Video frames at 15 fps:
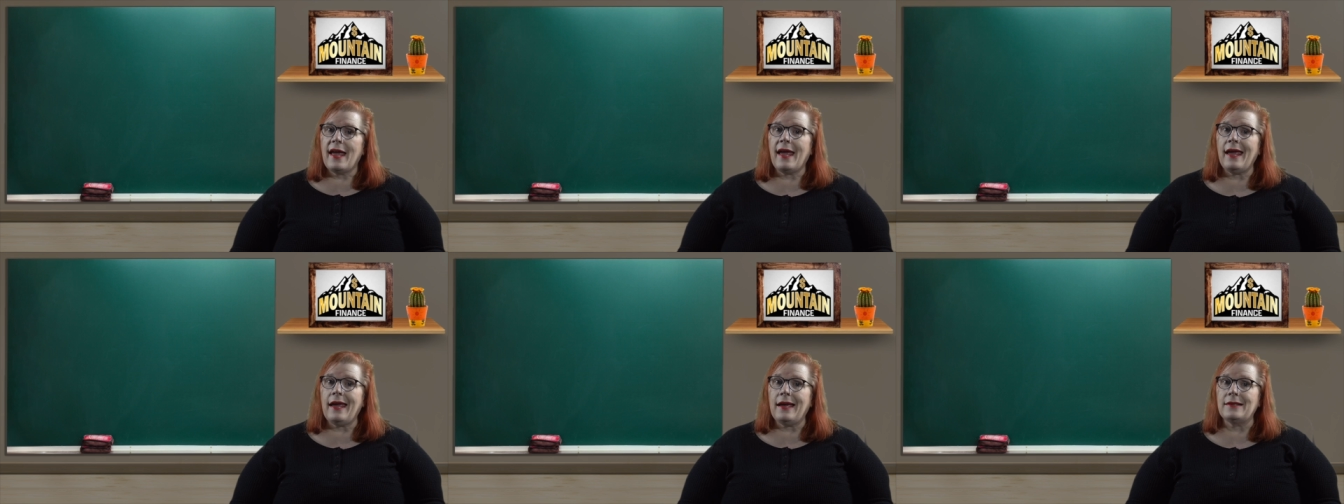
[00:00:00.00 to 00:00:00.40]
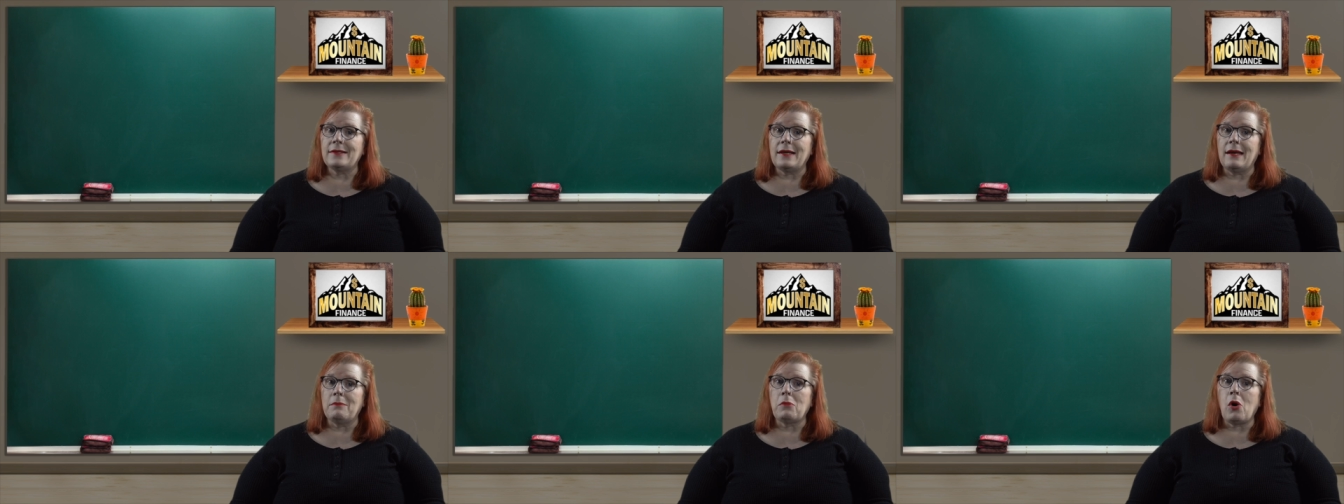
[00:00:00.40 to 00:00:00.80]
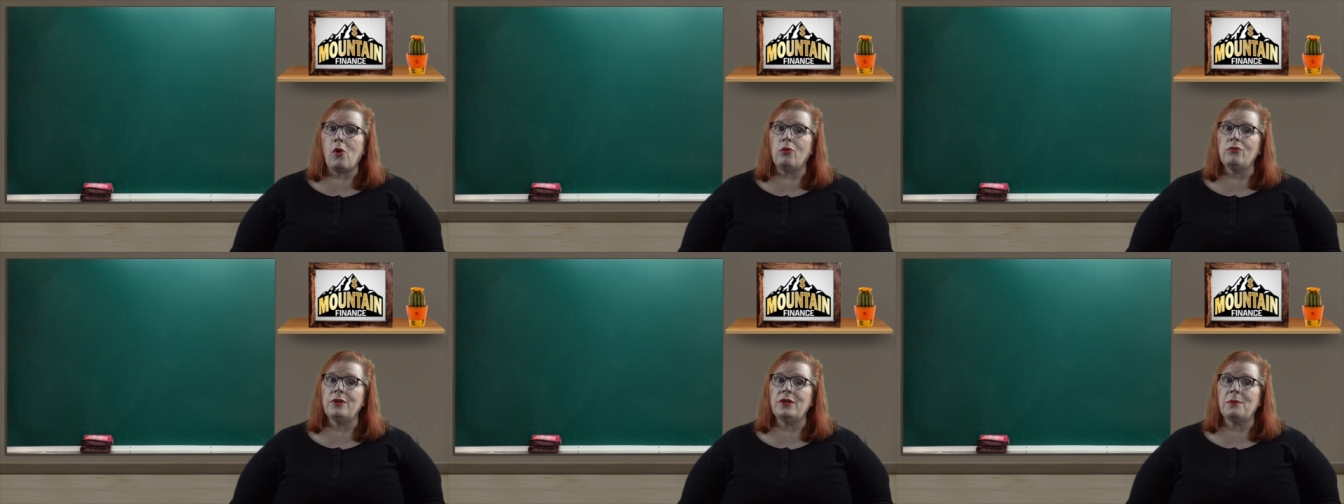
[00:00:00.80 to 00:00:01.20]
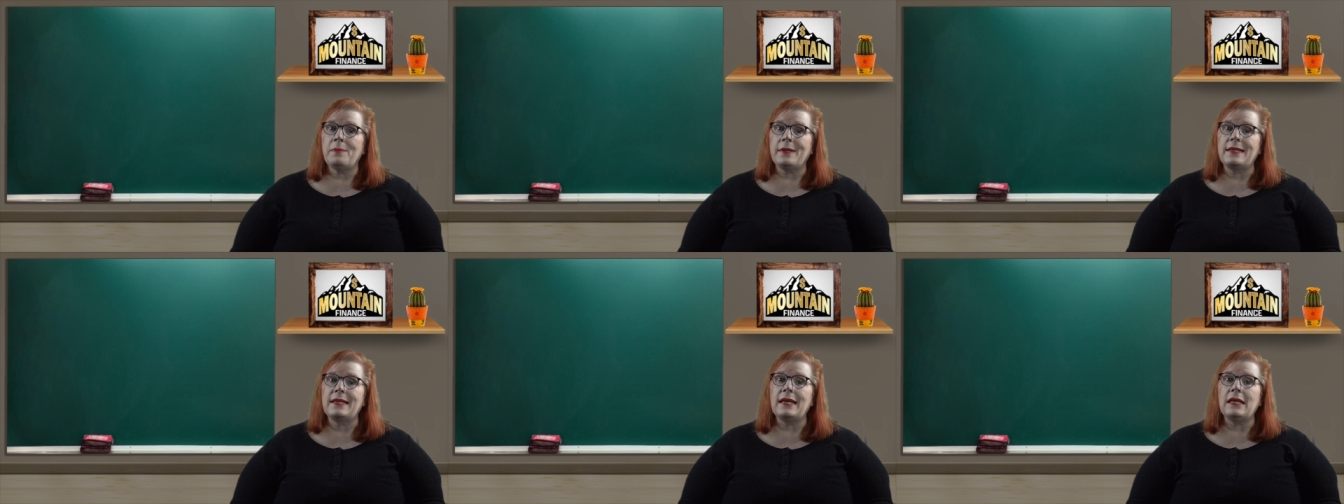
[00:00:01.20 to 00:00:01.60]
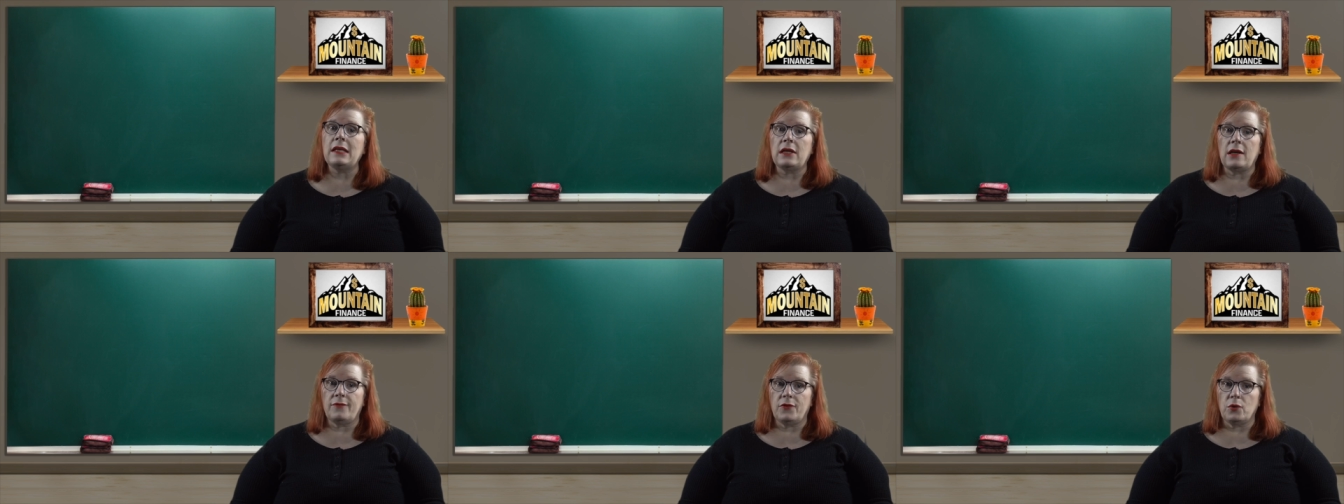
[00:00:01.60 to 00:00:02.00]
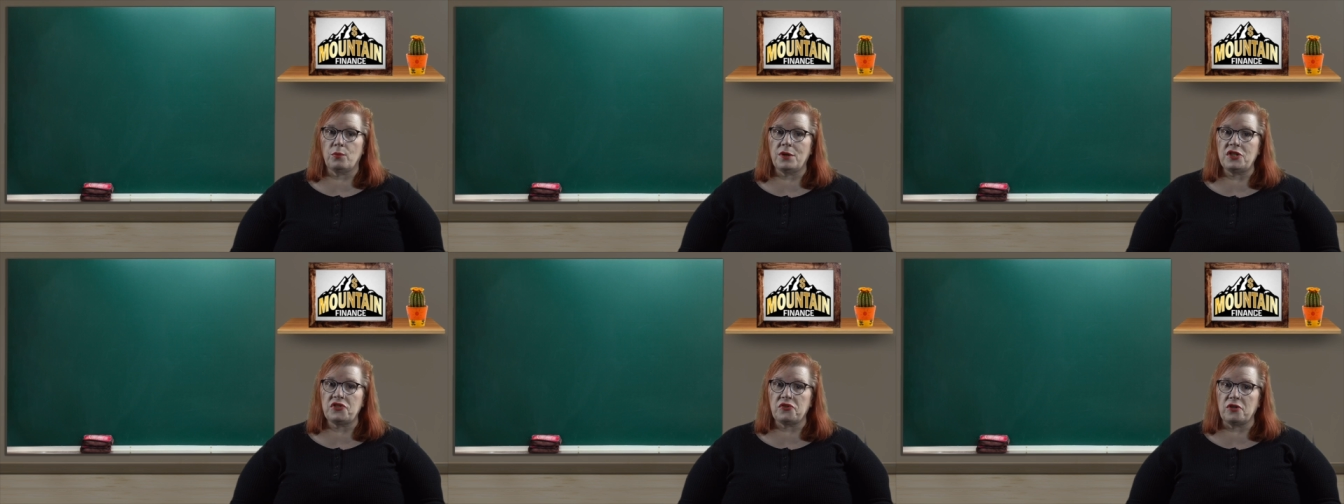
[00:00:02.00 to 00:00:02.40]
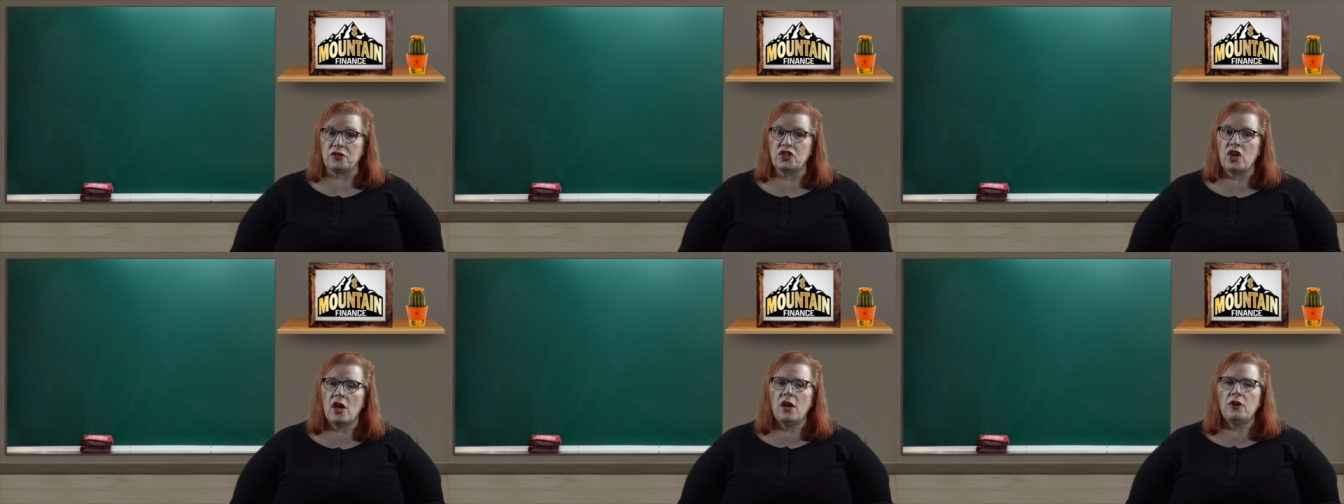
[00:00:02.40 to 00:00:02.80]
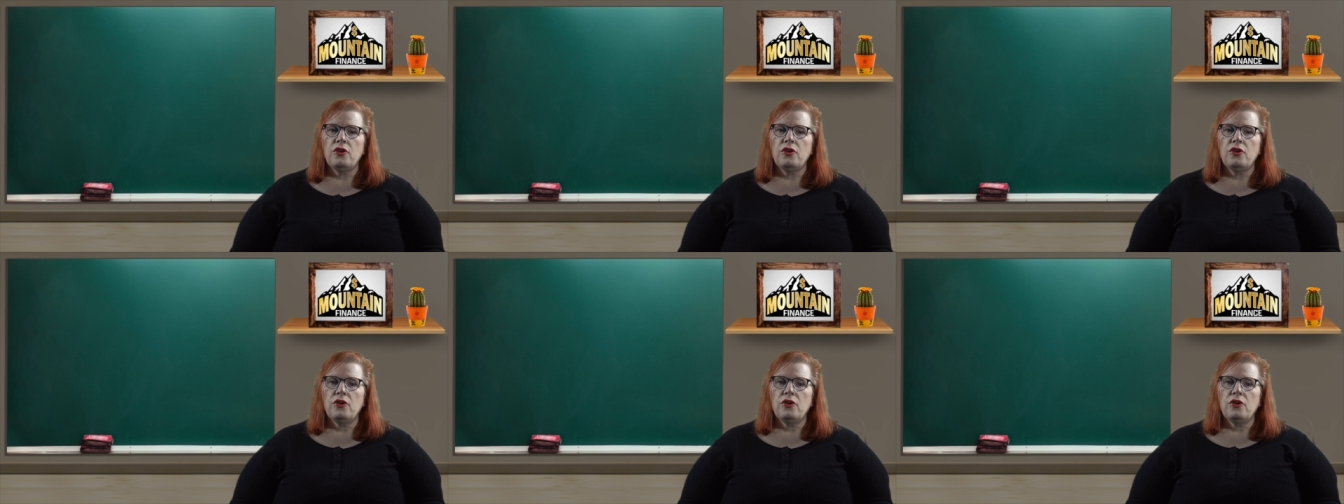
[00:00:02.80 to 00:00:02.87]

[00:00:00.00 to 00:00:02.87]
and am only the beginning of your research.